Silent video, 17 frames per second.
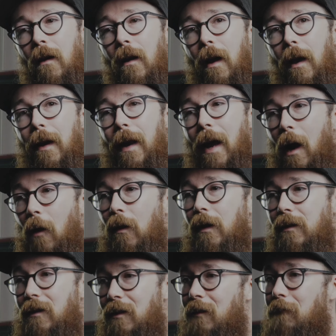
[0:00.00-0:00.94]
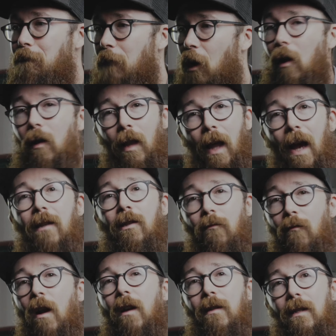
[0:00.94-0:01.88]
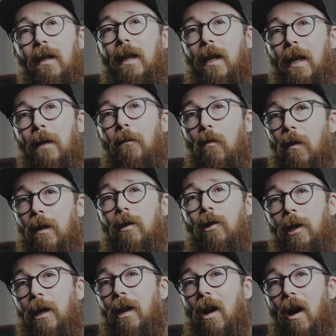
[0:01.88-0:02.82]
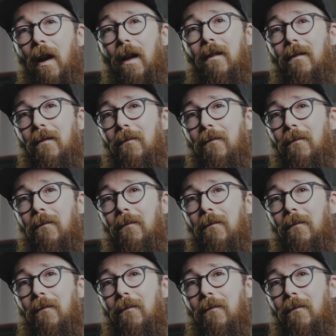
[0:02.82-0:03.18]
and now it's a less rusty heap with a sheen on it.